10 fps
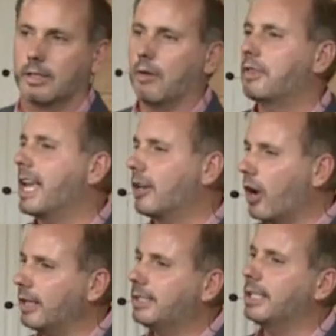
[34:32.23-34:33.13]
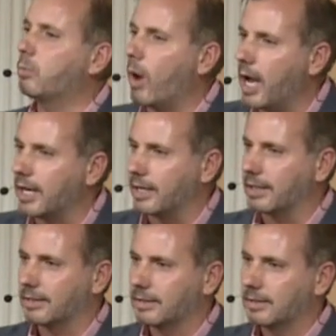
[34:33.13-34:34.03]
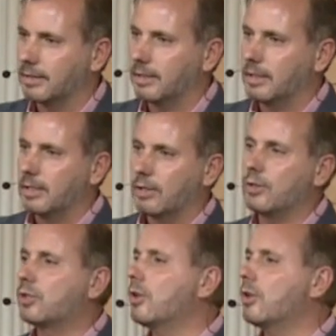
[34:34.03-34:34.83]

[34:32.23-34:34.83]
of the anointed one who's